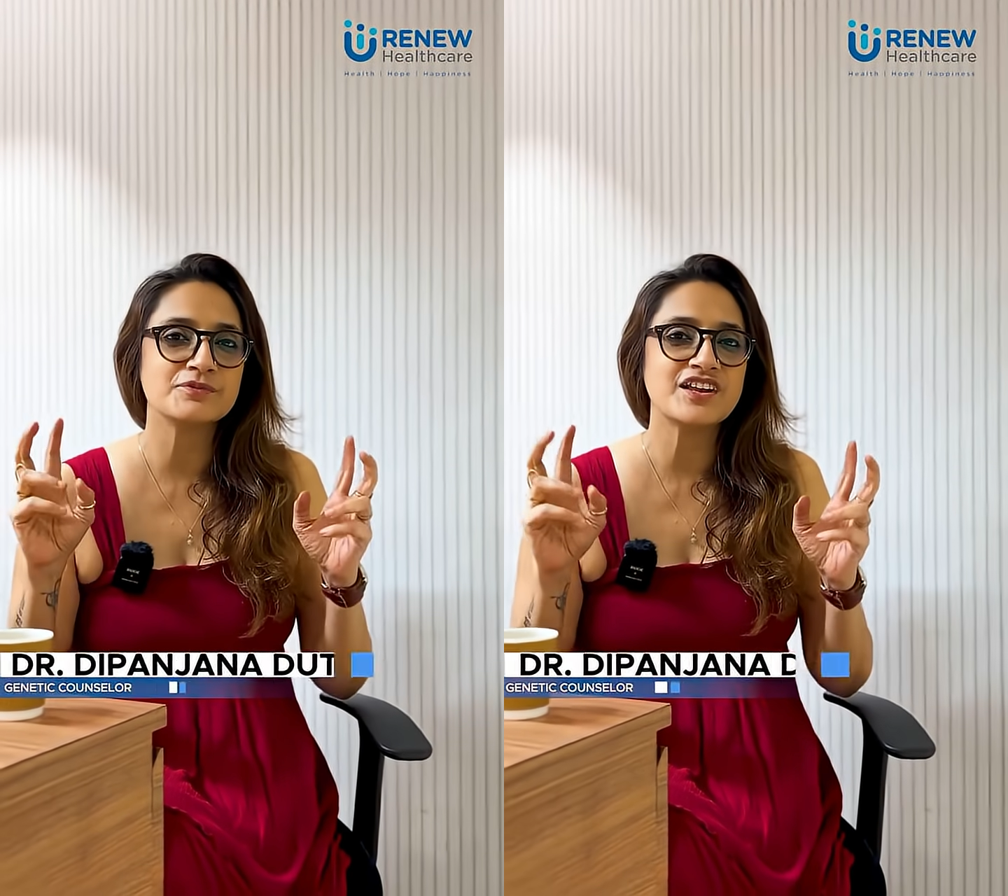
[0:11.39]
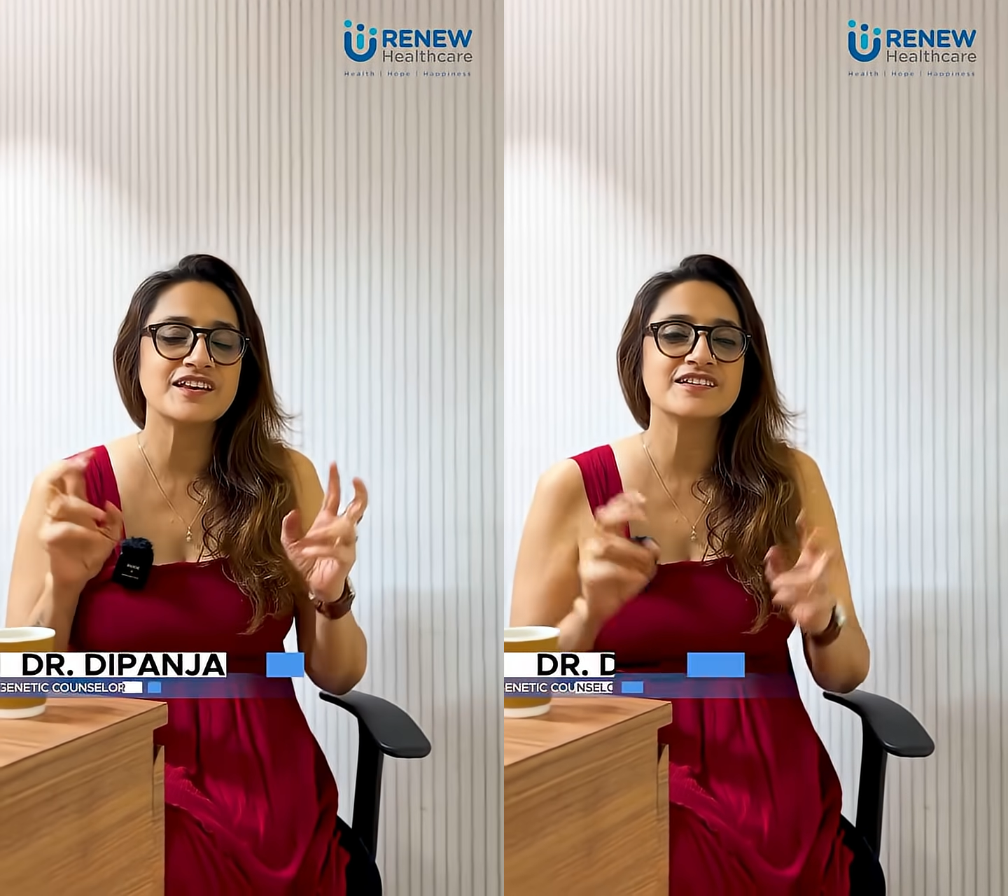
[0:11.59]

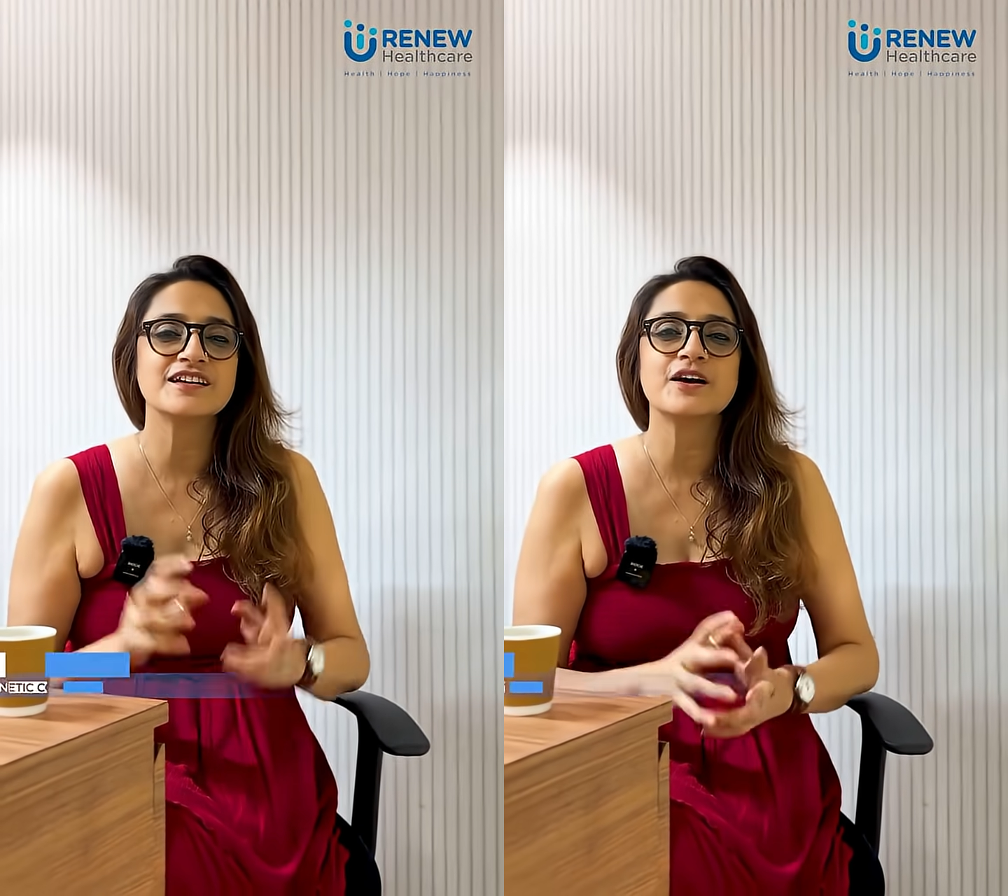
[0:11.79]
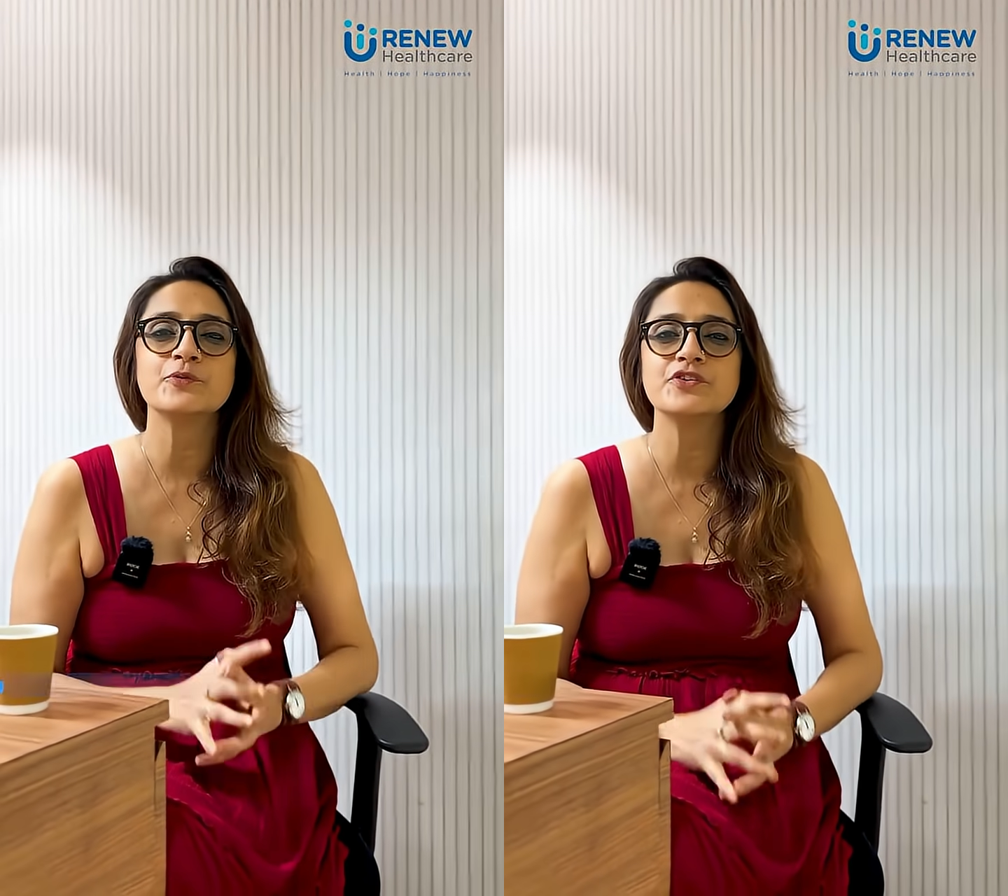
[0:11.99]

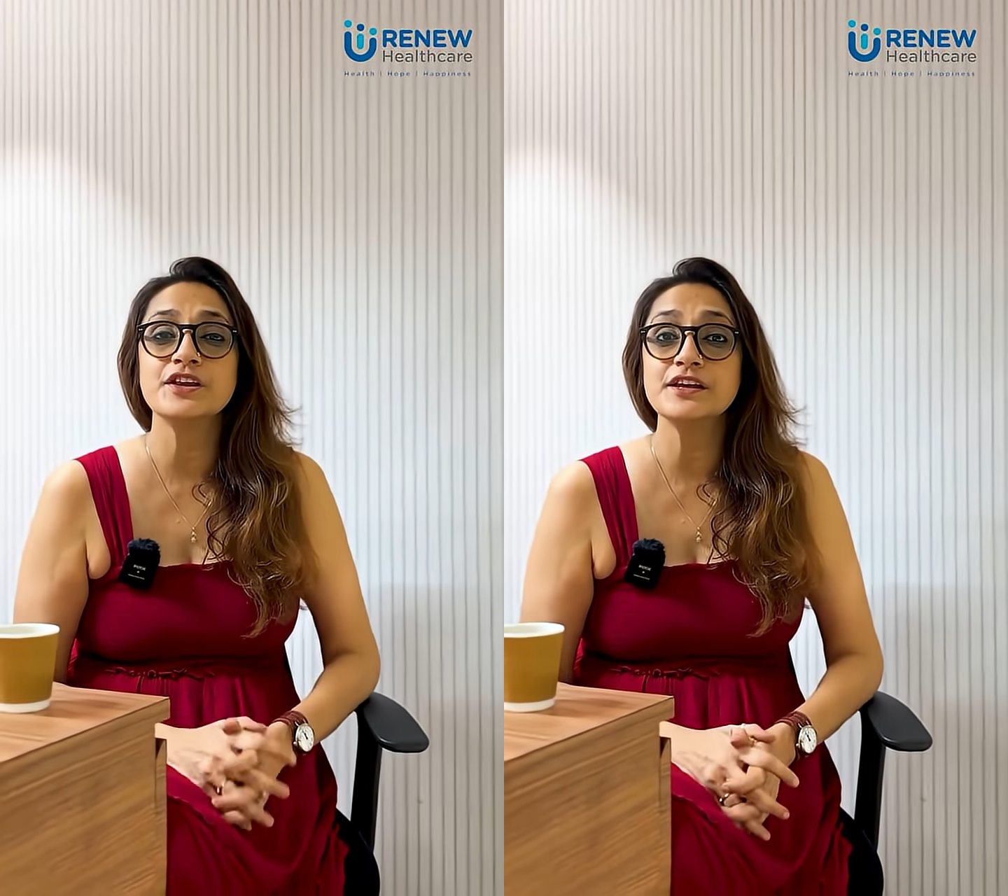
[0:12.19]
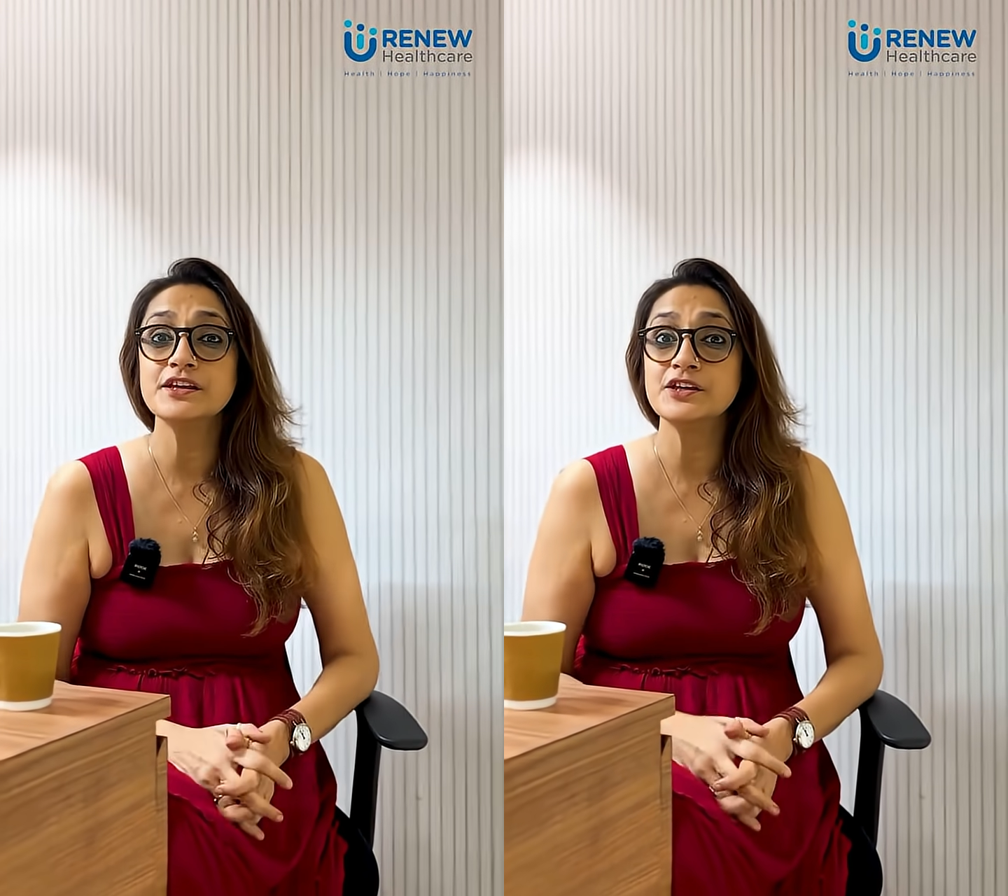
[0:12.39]
genetic
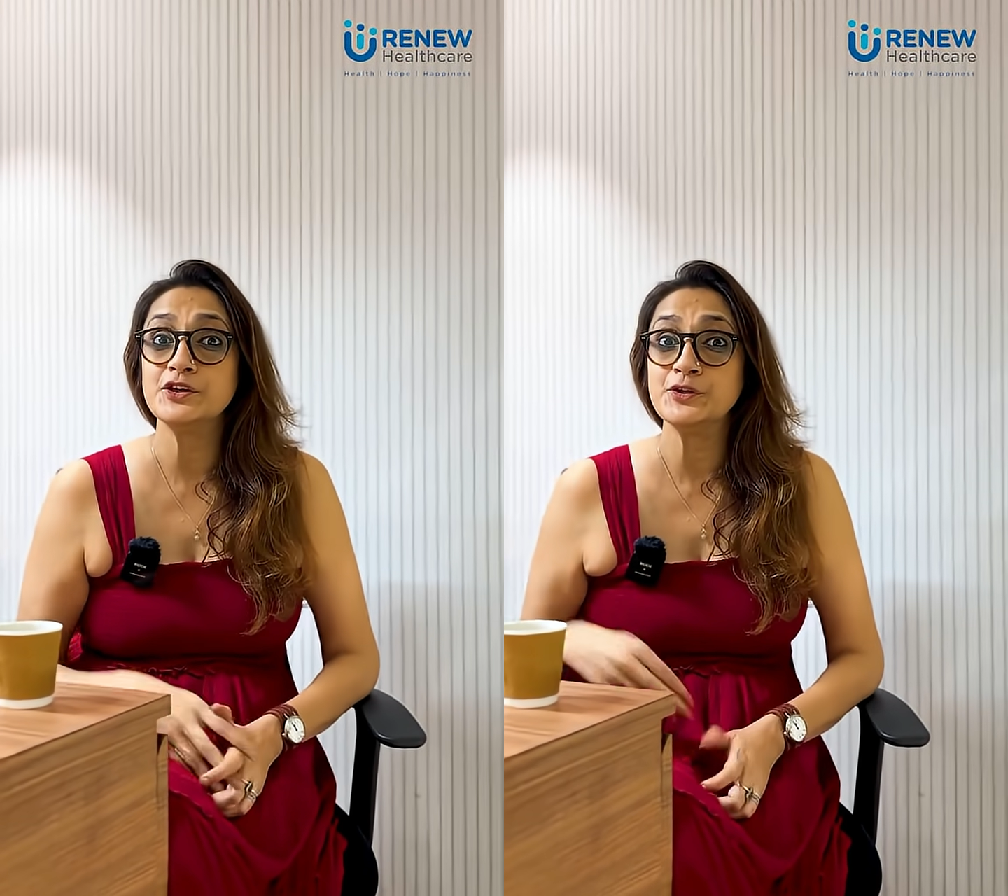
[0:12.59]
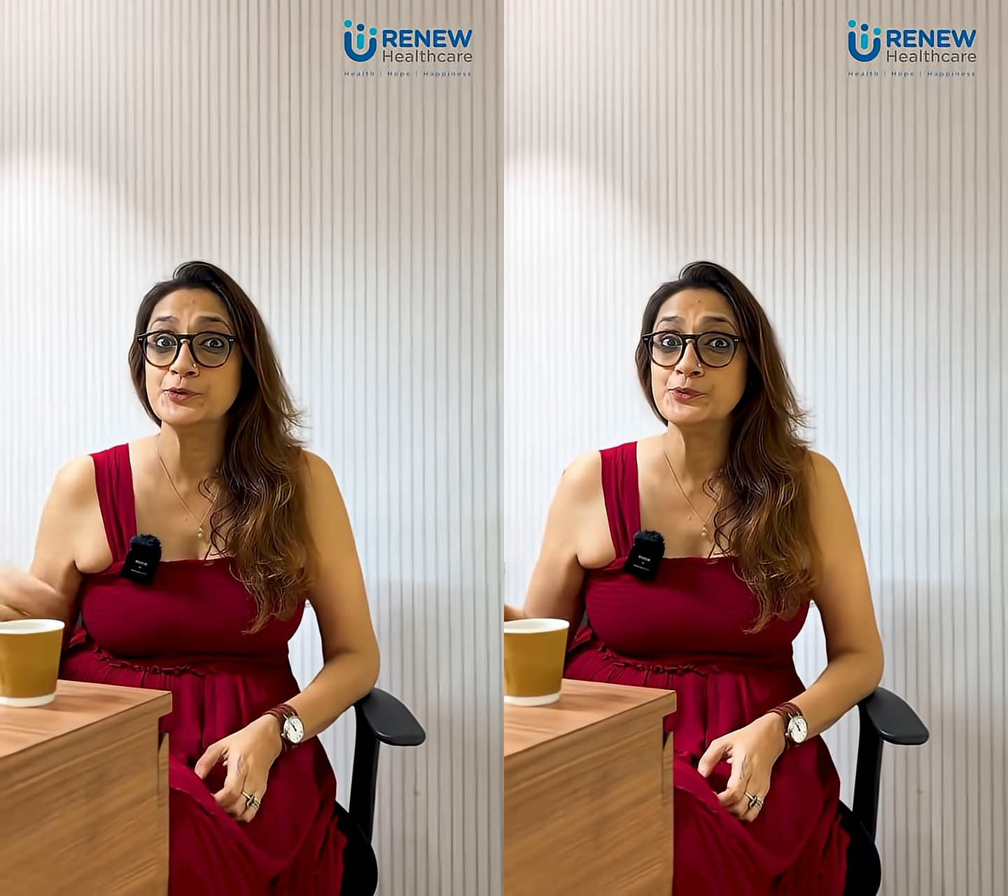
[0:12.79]
counselling,
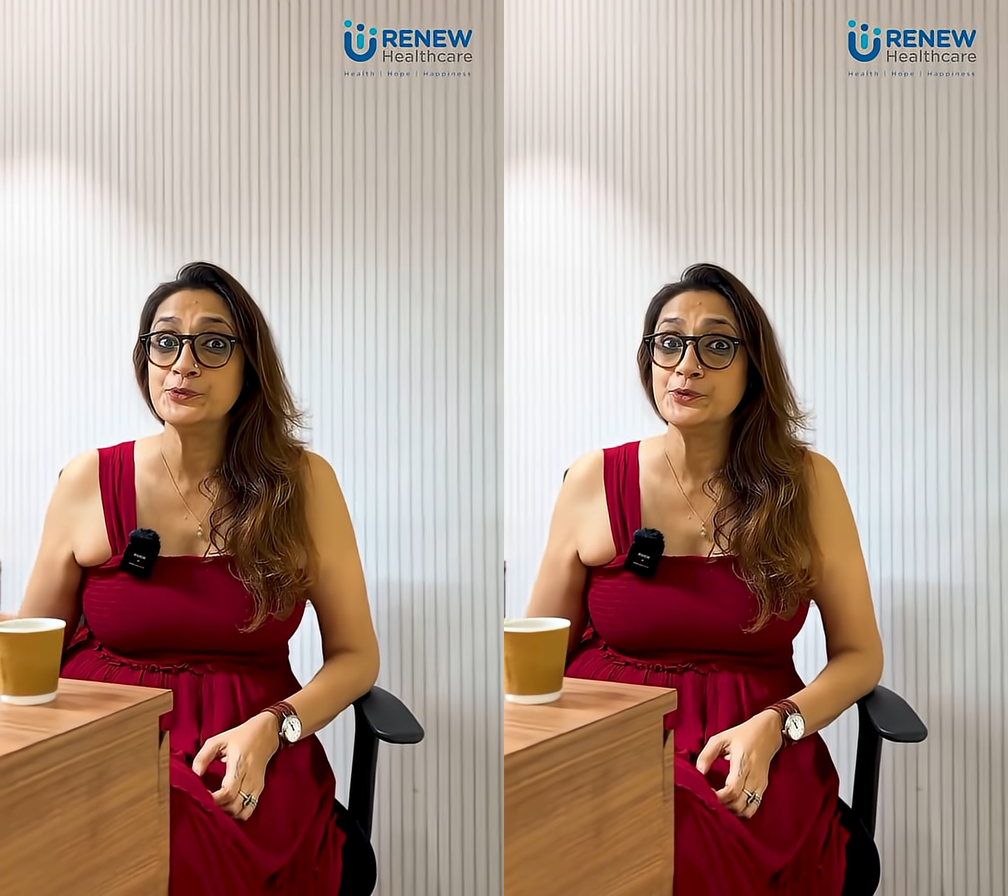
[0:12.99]
you